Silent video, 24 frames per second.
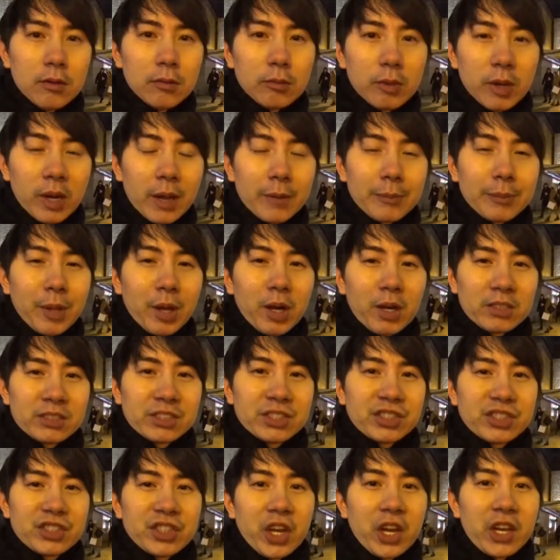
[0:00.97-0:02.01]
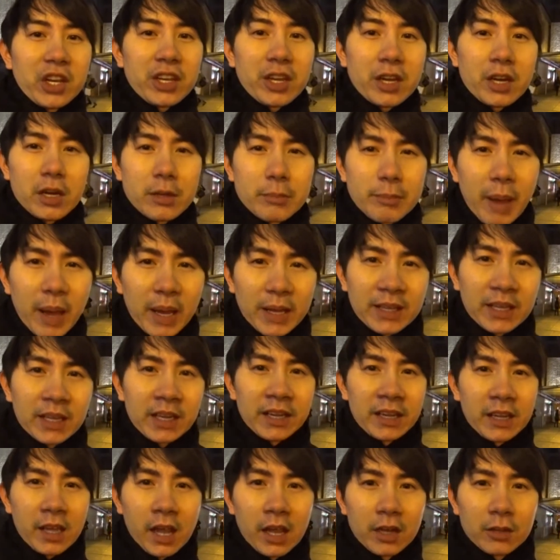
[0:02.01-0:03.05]
What up, y'all? It's Jake here, back at
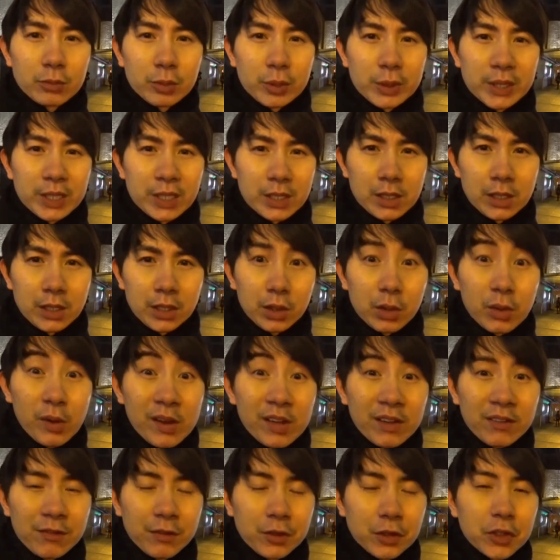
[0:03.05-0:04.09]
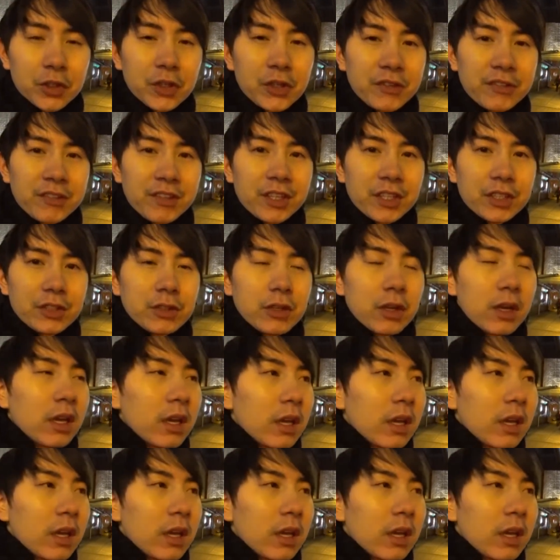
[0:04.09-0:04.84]
again with a quick food review.